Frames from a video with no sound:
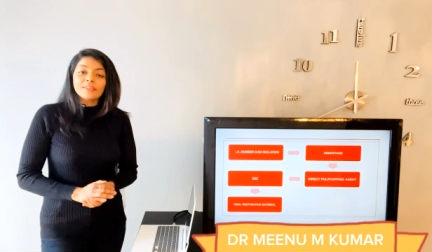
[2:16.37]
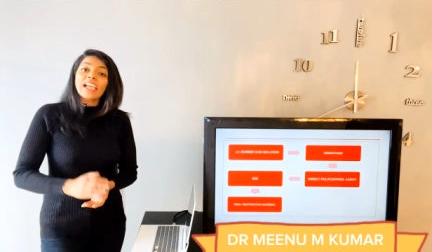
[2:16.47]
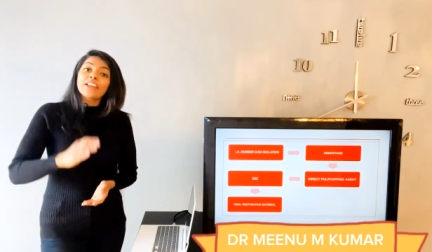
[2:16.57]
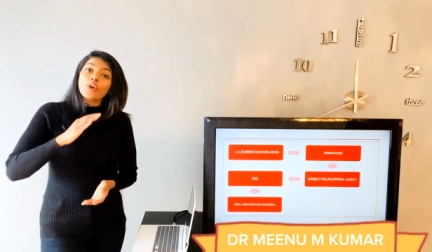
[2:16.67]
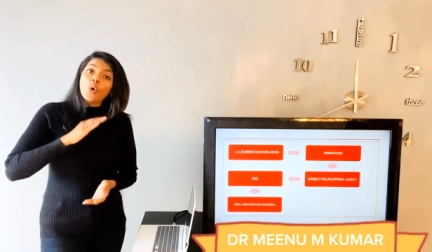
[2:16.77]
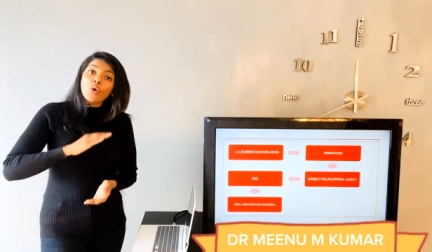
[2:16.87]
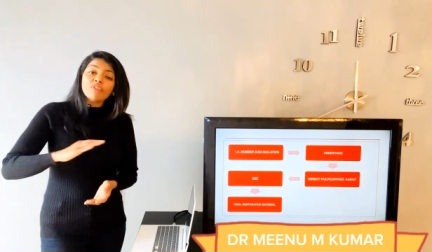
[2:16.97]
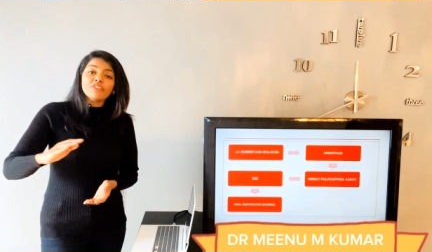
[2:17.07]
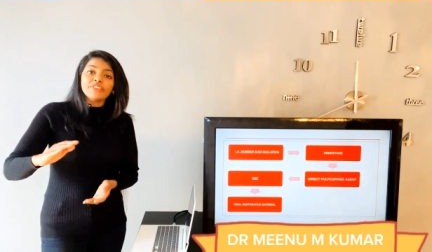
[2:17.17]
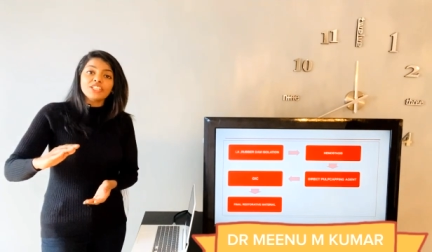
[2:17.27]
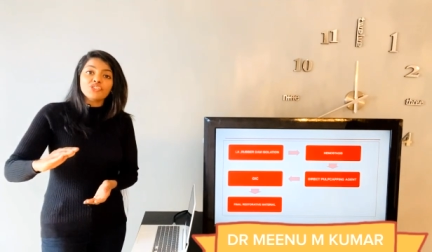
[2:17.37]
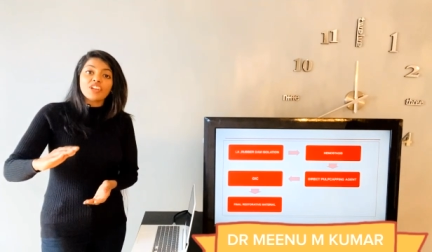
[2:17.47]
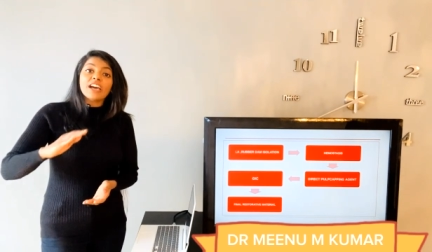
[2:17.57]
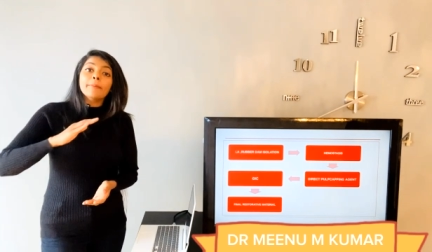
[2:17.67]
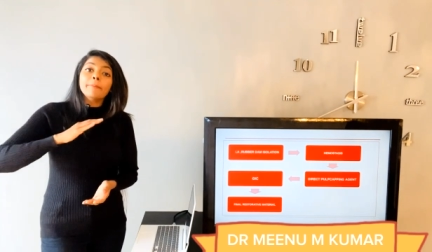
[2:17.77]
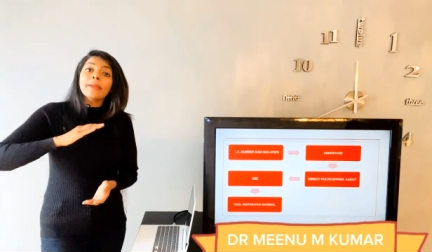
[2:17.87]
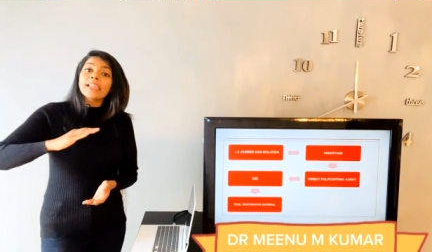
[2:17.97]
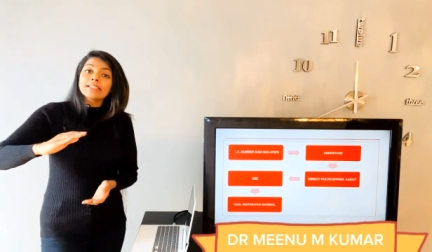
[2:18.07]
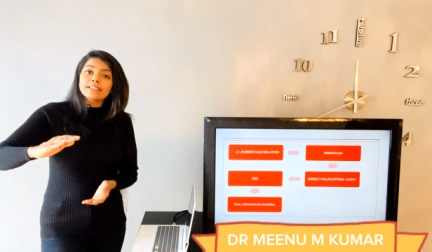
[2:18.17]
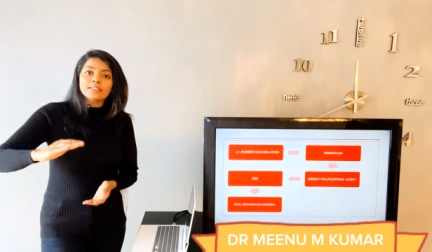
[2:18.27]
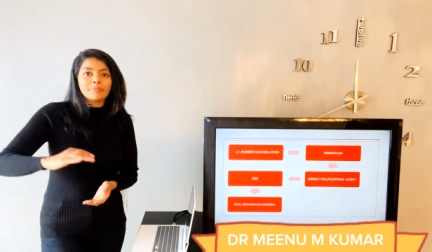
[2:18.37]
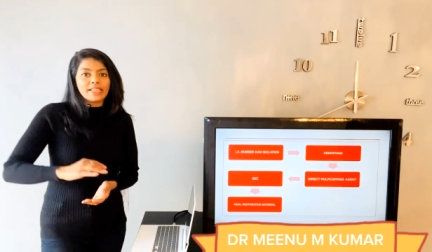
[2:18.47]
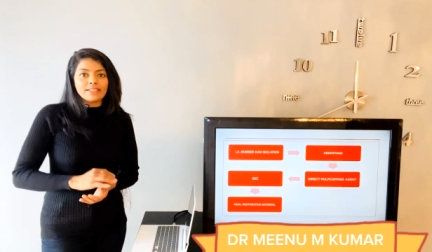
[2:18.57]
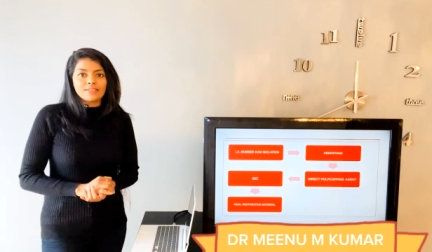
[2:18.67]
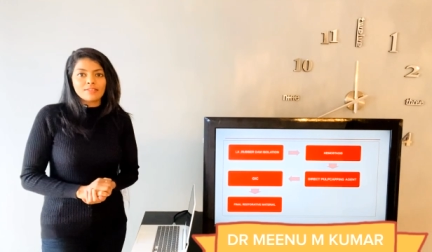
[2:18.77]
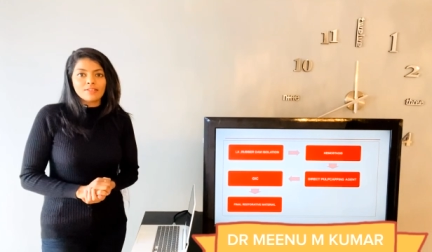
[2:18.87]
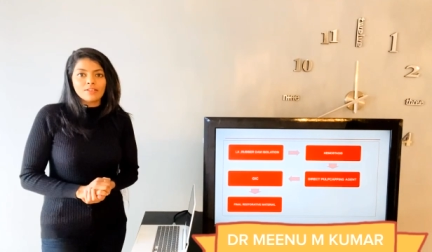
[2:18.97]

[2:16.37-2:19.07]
and over which a base is placed.